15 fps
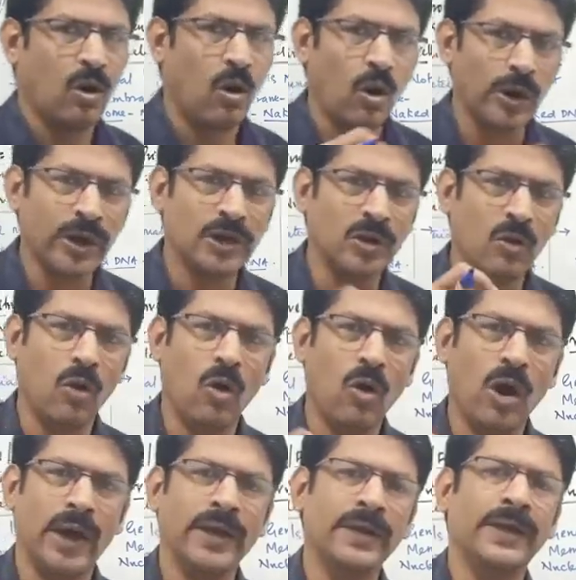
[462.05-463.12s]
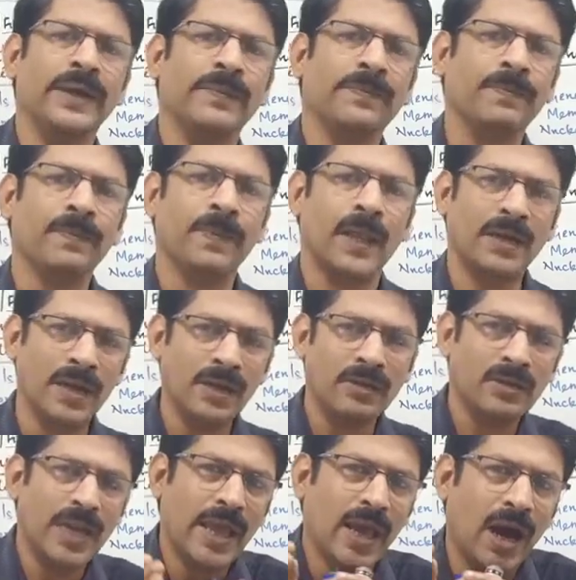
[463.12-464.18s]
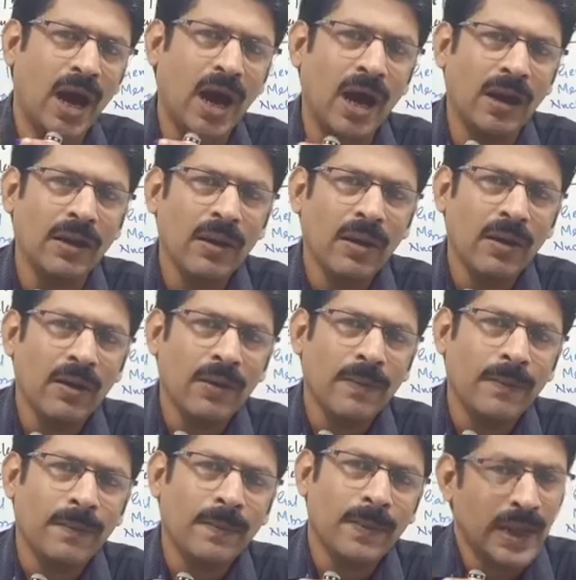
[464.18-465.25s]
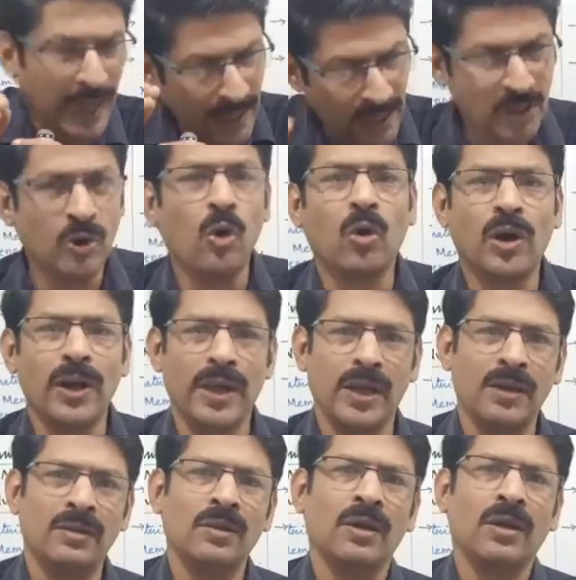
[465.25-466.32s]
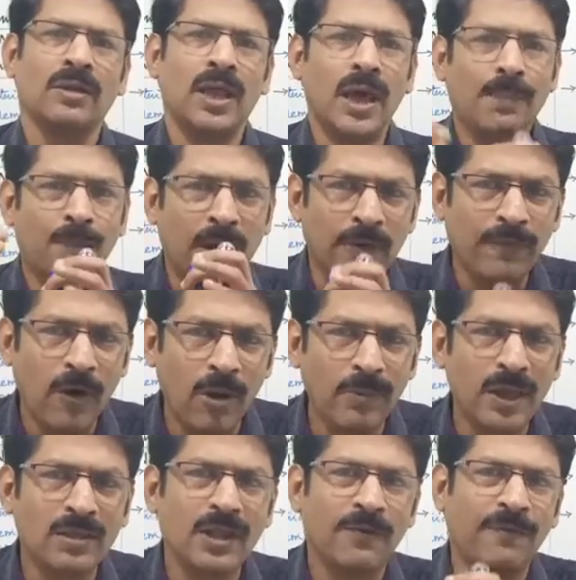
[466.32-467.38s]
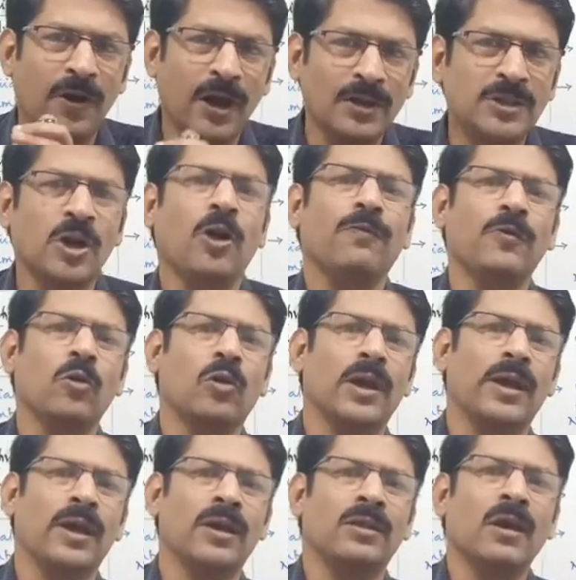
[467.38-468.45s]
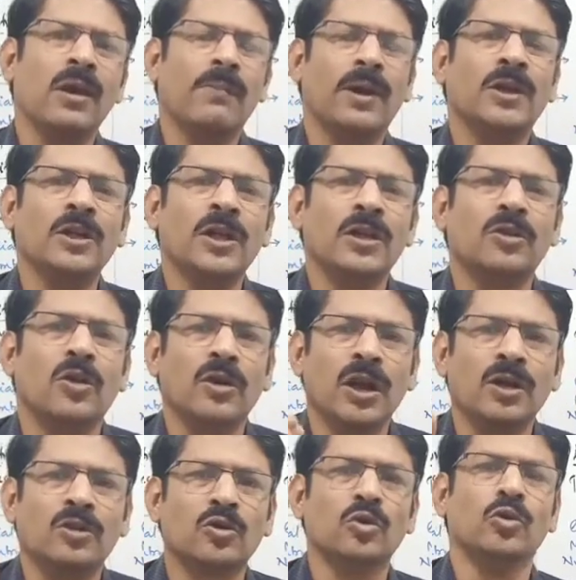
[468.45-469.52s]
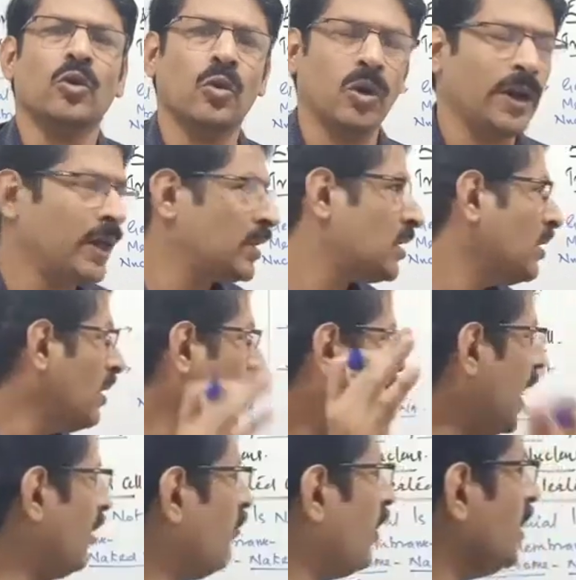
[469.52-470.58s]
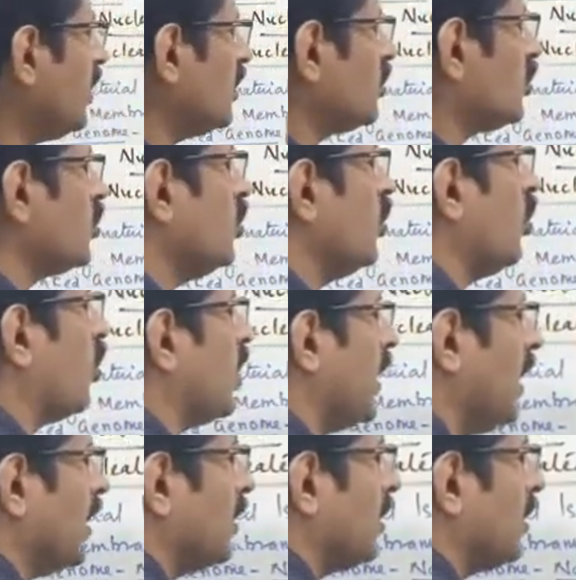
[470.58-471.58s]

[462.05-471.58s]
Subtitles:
Oid, O-I-D. That is, they are like nucleus, they are performing the function of nucleus, but it is not a true nucleus. And what is a true nucleus?